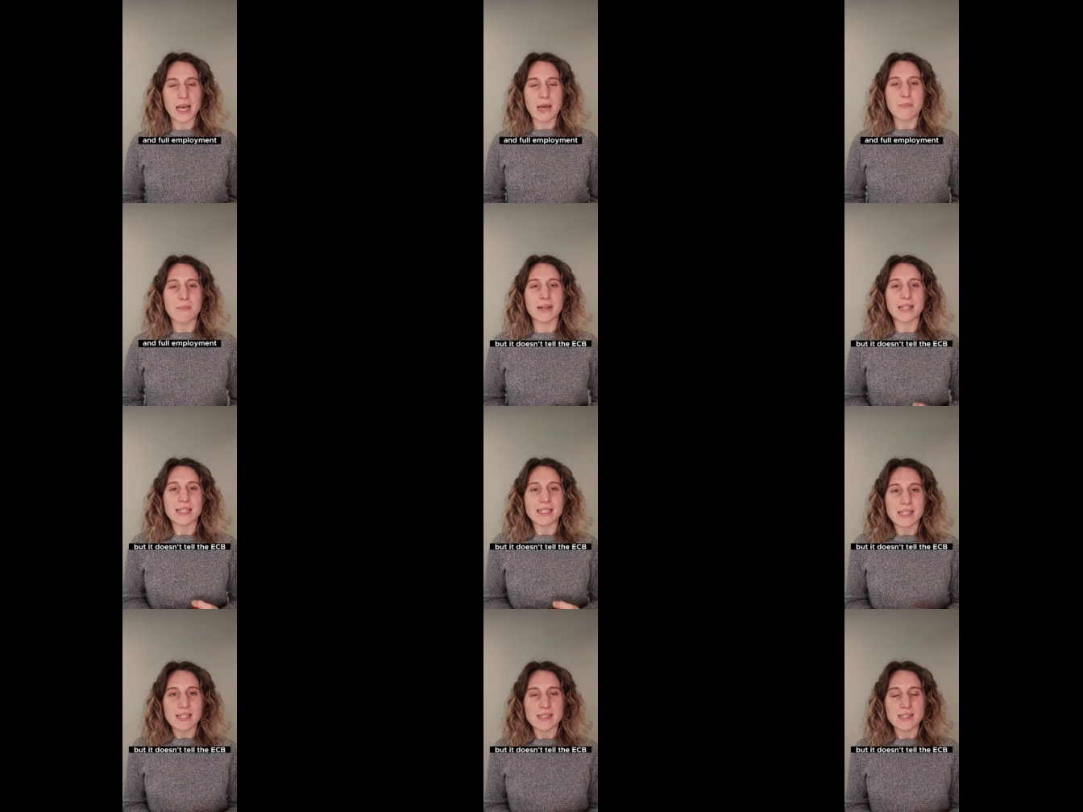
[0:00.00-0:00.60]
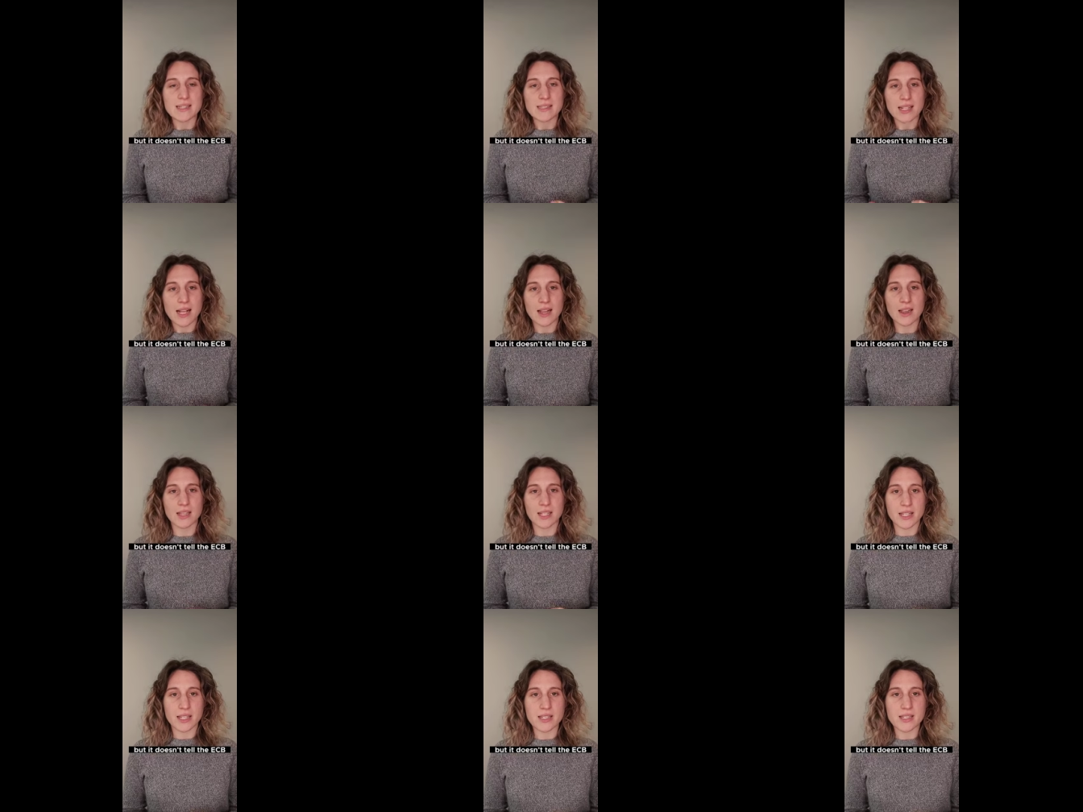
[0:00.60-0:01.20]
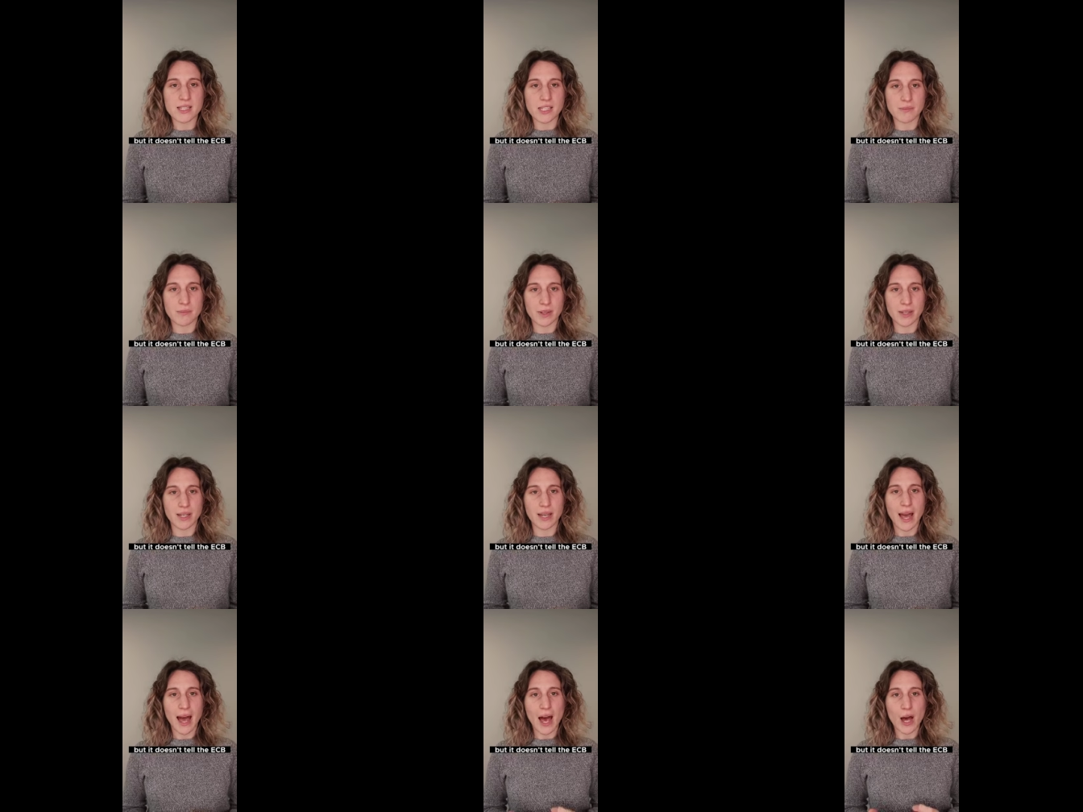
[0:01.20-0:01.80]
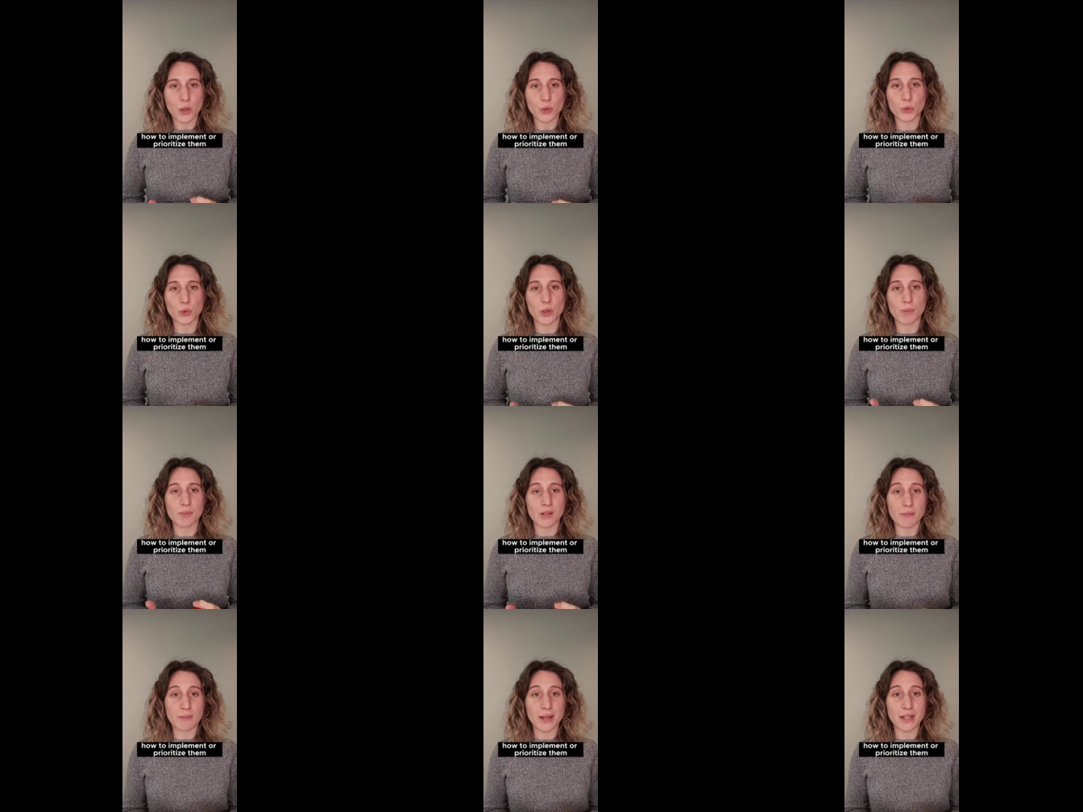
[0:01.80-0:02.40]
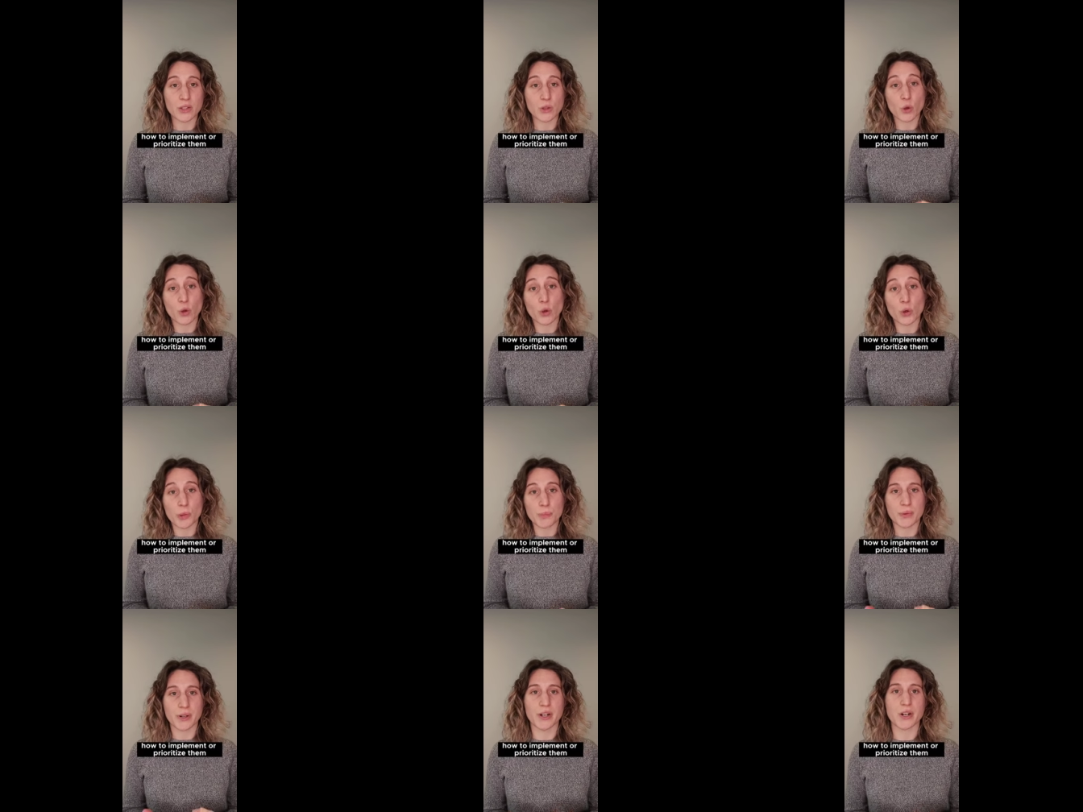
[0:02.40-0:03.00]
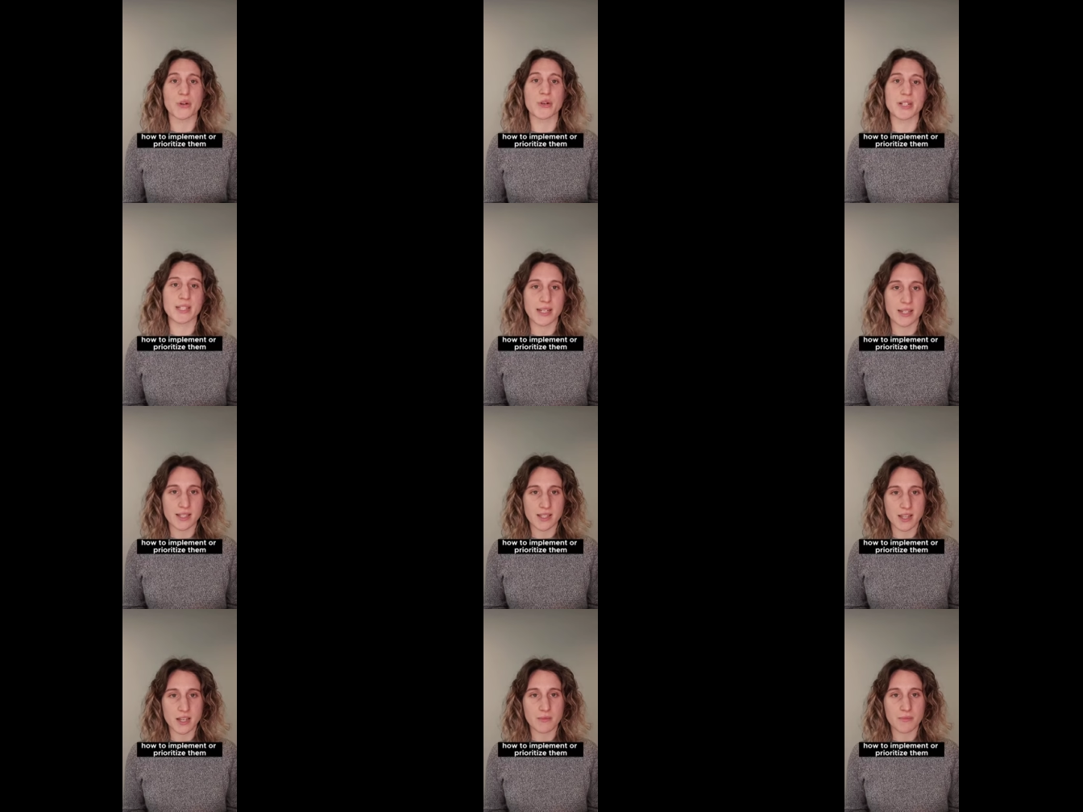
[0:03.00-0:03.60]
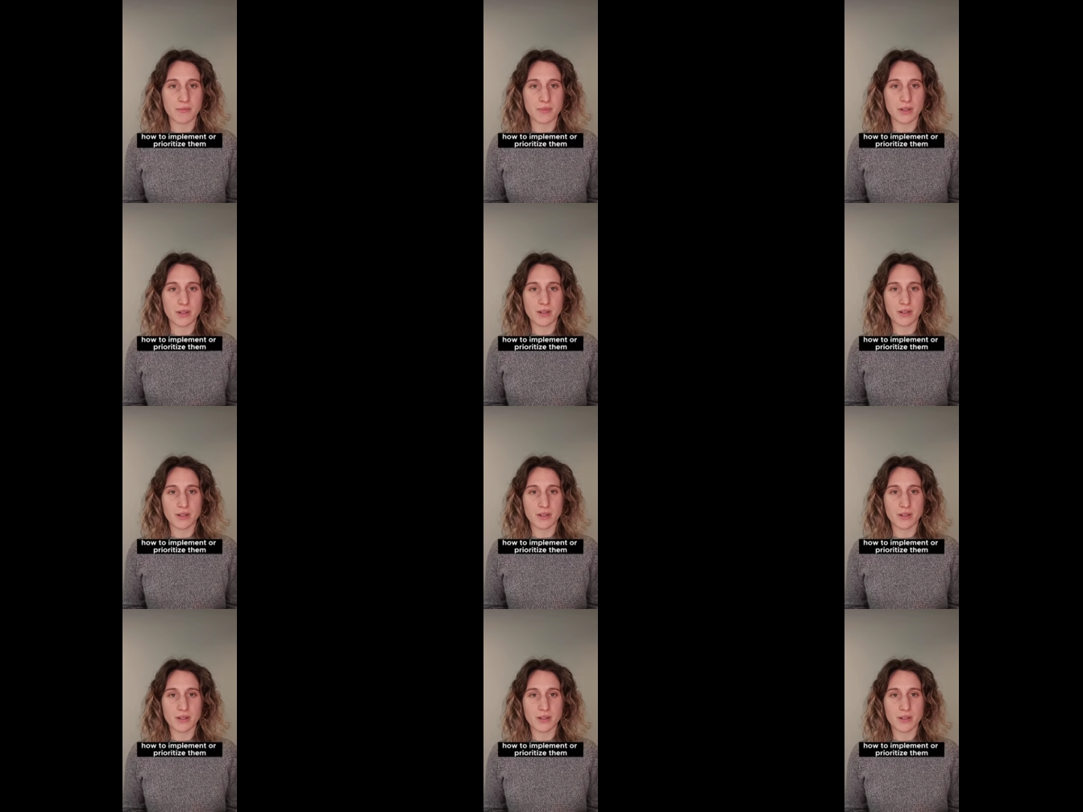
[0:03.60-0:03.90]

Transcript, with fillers: but it doesn't tell the ECB how to implement or prioritize them.